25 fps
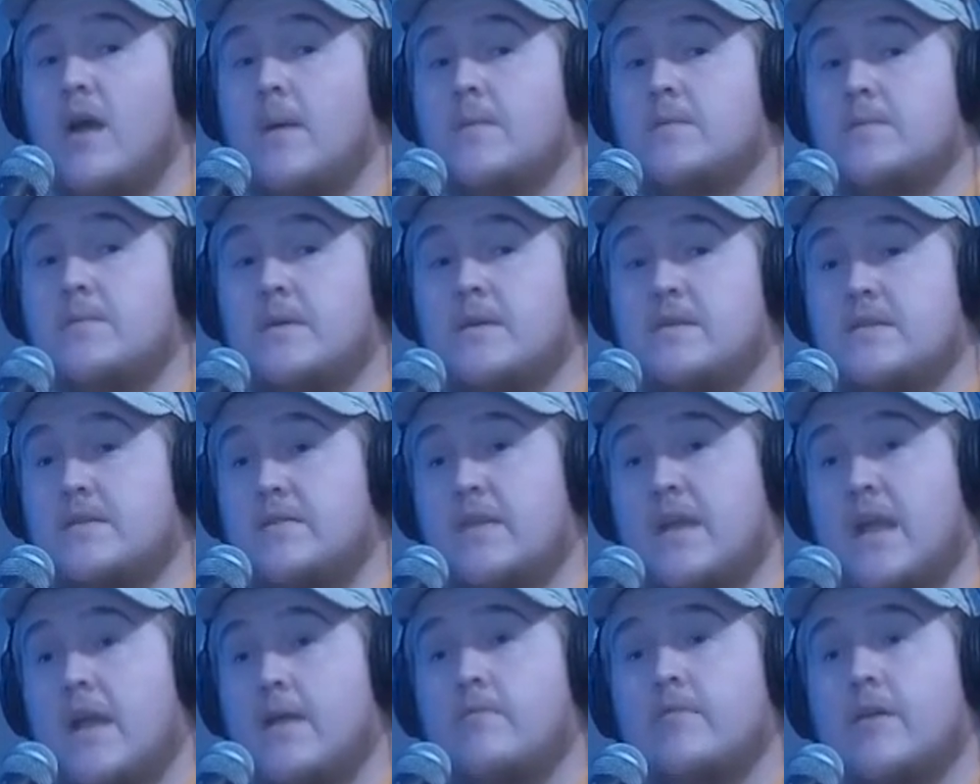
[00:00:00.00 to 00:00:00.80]
them props
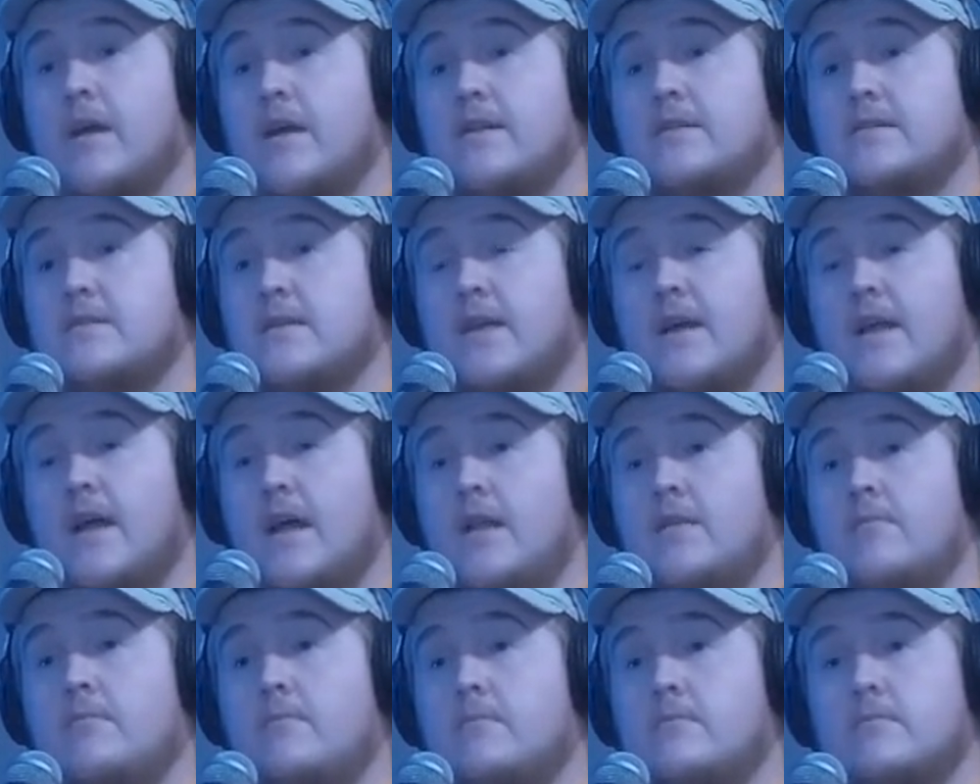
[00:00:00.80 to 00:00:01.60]
because if the camera guy doesn't
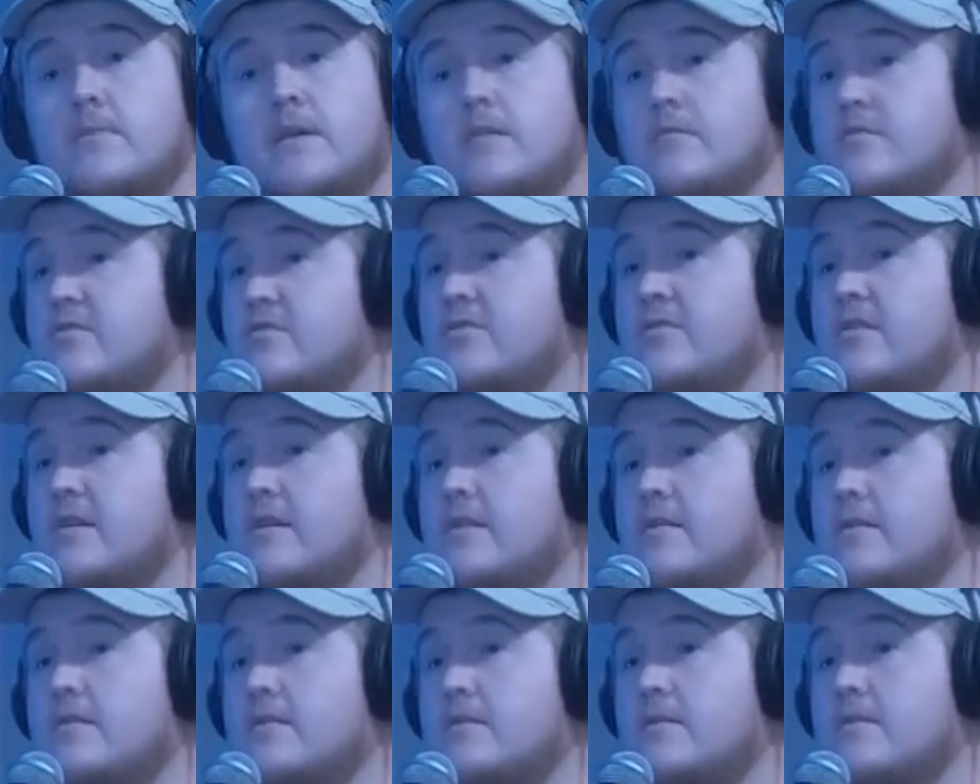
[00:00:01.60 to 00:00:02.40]
get on them, they don't
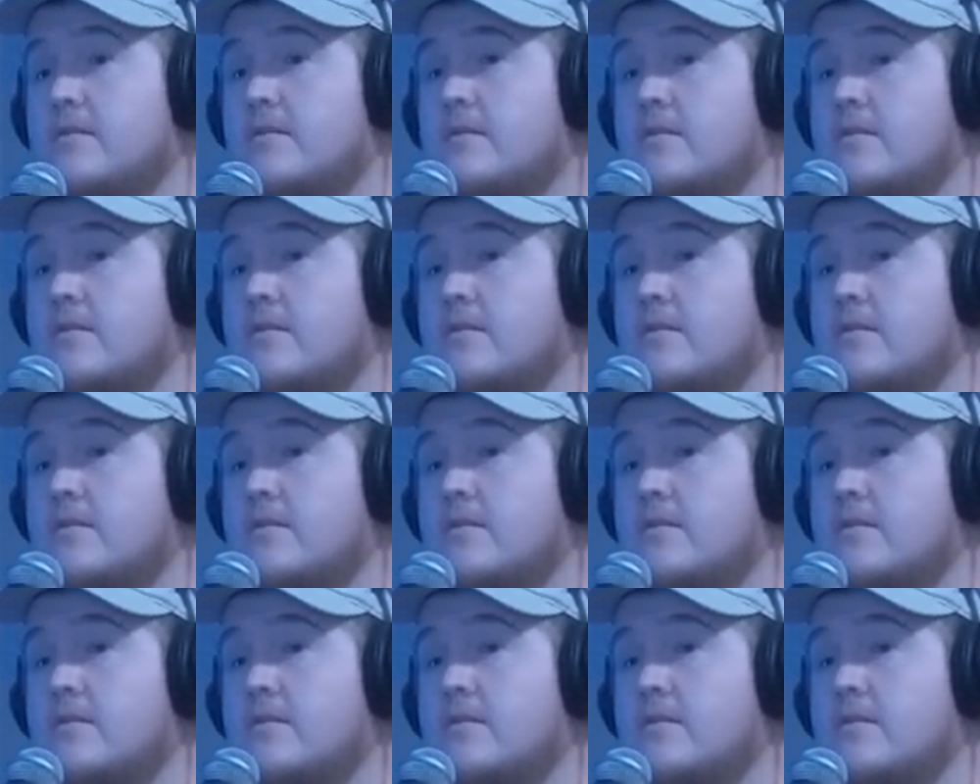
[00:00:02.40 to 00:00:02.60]
shoot it.